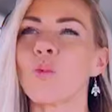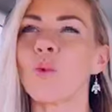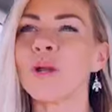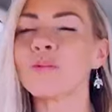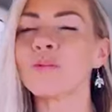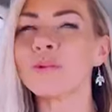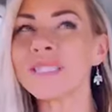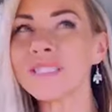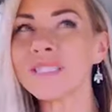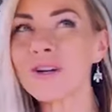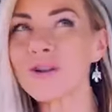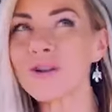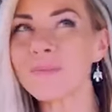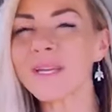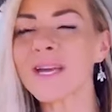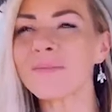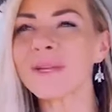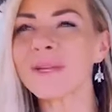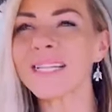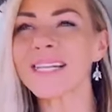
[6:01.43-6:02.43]
when we start
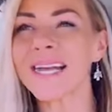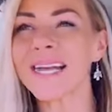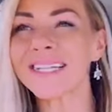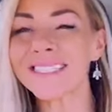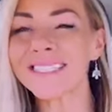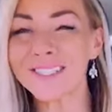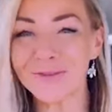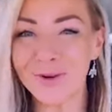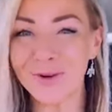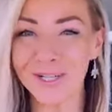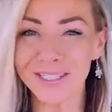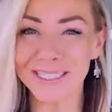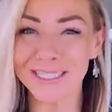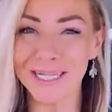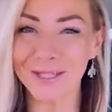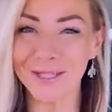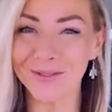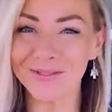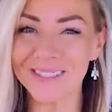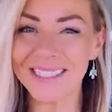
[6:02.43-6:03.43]
becoming nice to
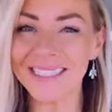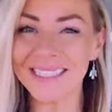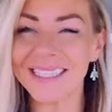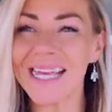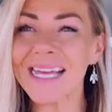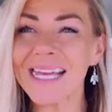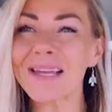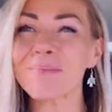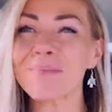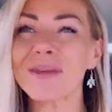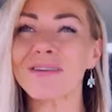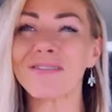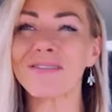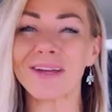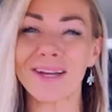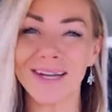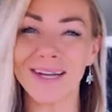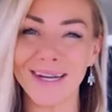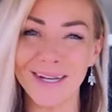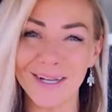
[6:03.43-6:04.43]
ourselves, that can be
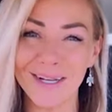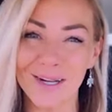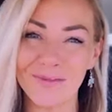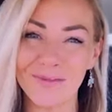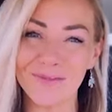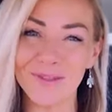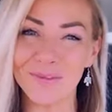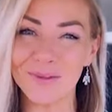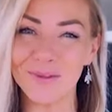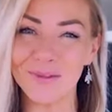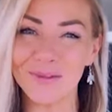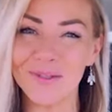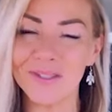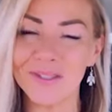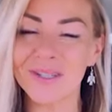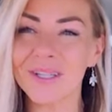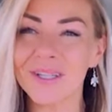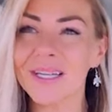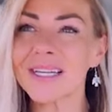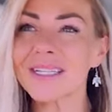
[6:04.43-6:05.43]
very uncomfortable
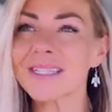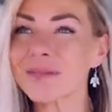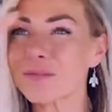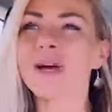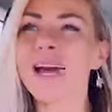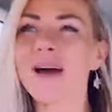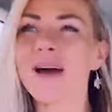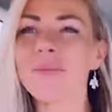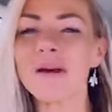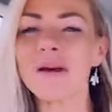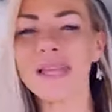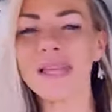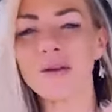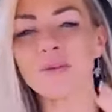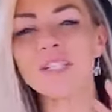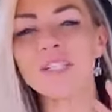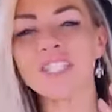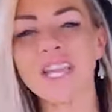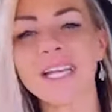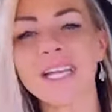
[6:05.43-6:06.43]
because we've been trained
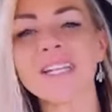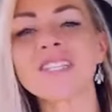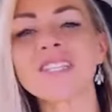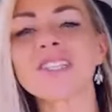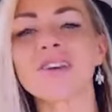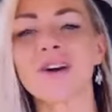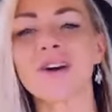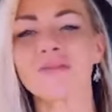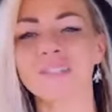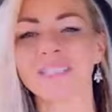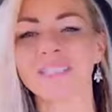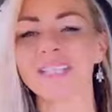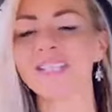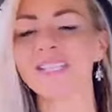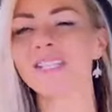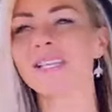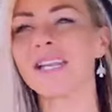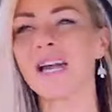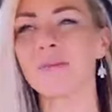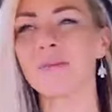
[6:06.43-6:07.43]
not to. We've
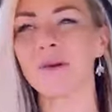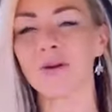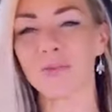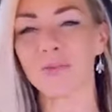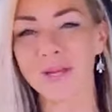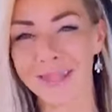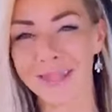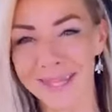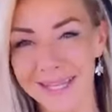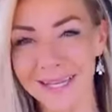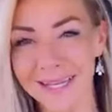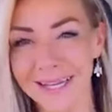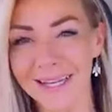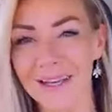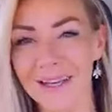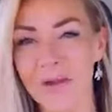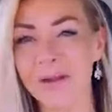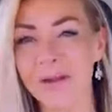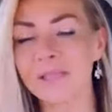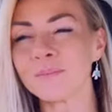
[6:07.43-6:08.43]
been trained
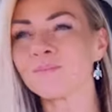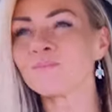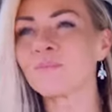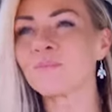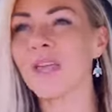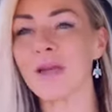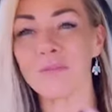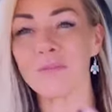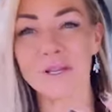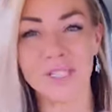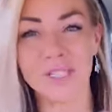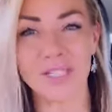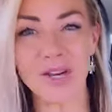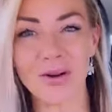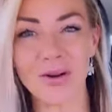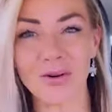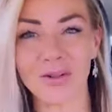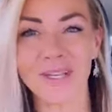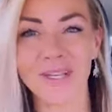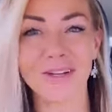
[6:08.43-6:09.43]
that it's like,
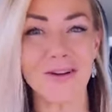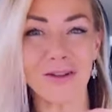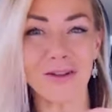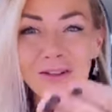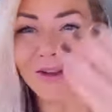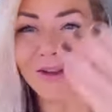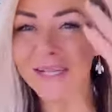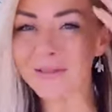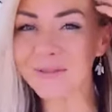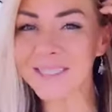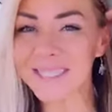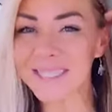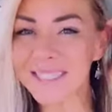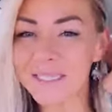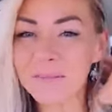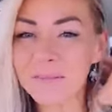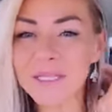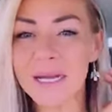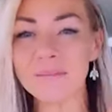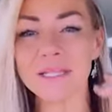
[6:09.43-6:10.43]
it makes you like a
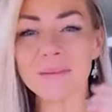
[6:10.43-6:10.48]
self-aware